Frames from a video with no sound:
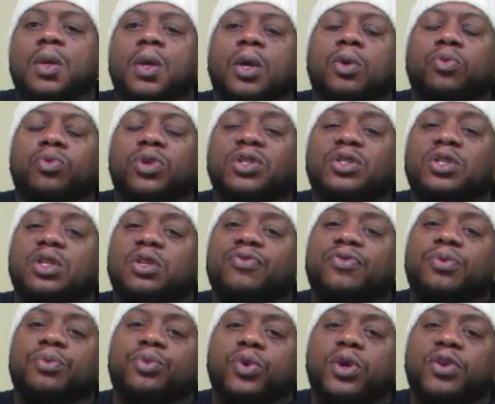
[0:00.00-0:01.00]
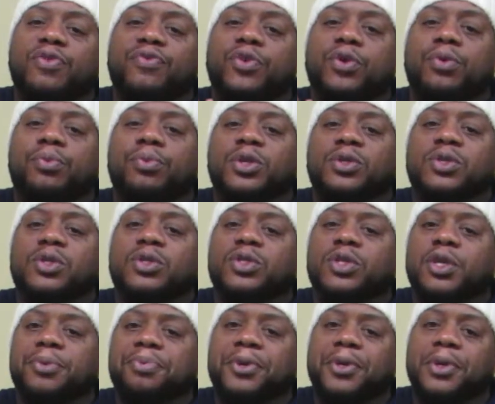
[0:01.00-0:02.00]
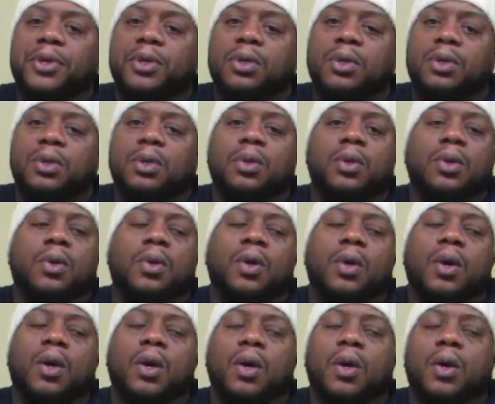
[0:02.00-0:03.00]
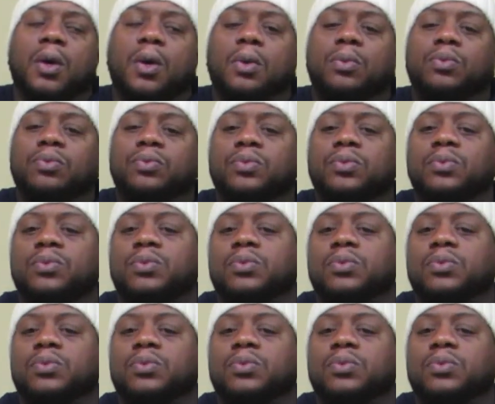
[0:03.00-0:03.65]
originally from Greenville, Mississippi. Um,